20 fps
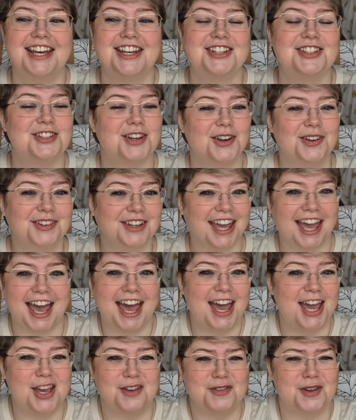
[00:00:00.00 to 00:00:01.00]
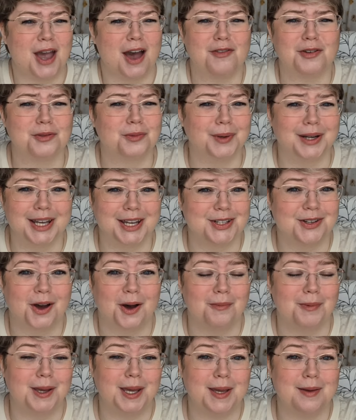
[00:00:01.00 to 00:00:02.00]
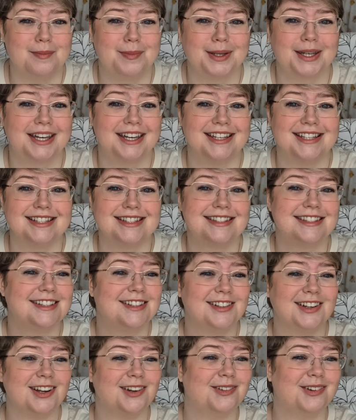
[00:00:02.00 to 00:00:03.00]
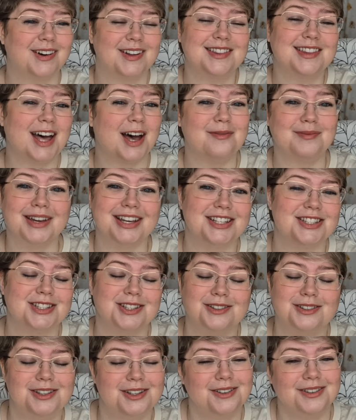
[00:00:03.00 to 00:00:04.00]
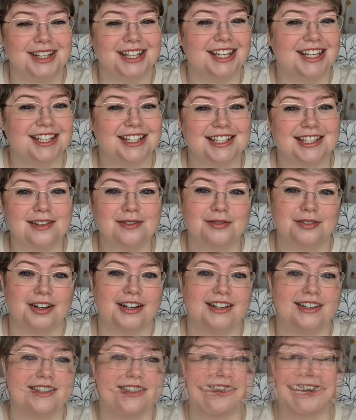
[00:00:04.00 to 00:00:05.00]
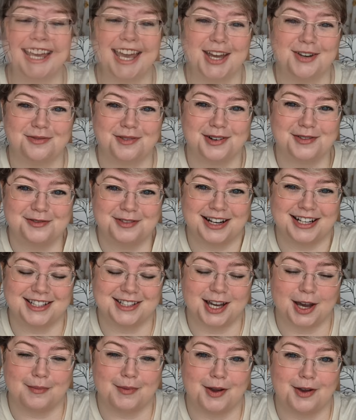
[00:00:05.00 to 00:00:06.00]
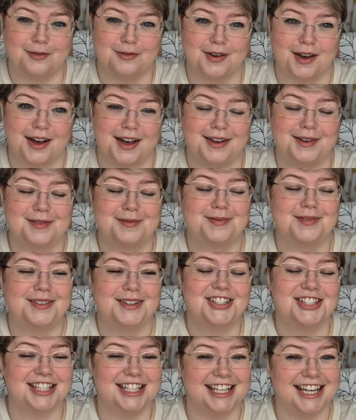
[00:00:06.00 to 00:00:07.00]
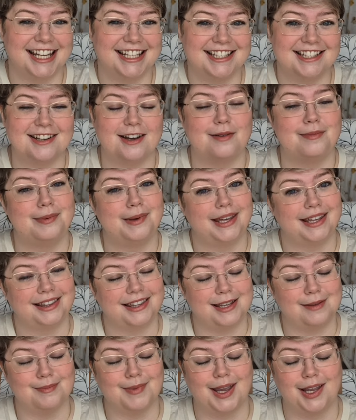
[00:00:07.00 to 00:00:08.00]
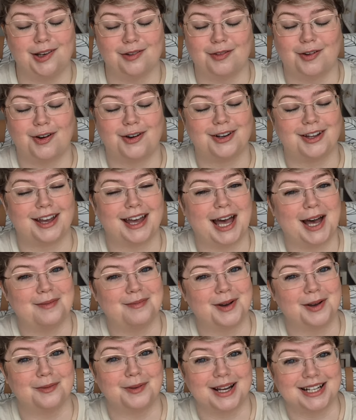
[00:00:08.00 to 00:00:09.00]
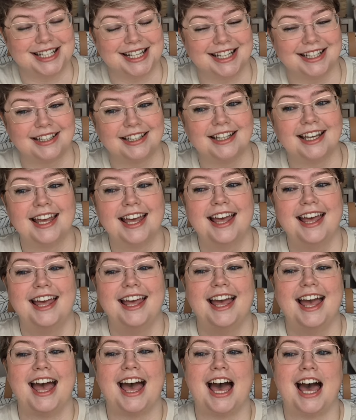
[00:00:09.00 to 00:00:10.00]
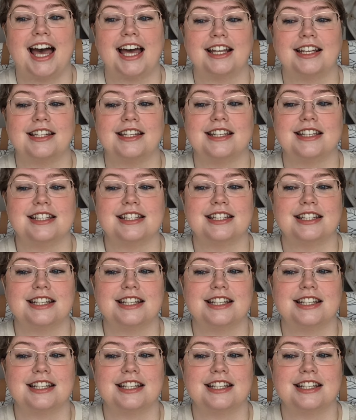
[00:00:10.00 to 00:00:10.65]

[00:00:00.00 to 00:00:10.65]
don't care if you have a weird hobby because you know what? That makes you unique and different. And I had one friend come over. She ended up being the maid of honor at my wedding. And